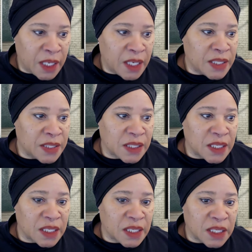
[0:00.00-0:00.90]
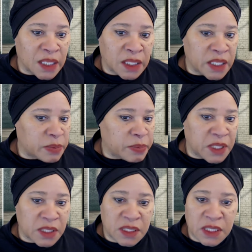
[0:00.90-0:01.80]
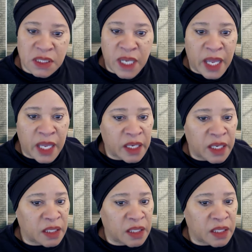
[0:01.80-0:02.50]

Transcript: he's Elizabeth is just like,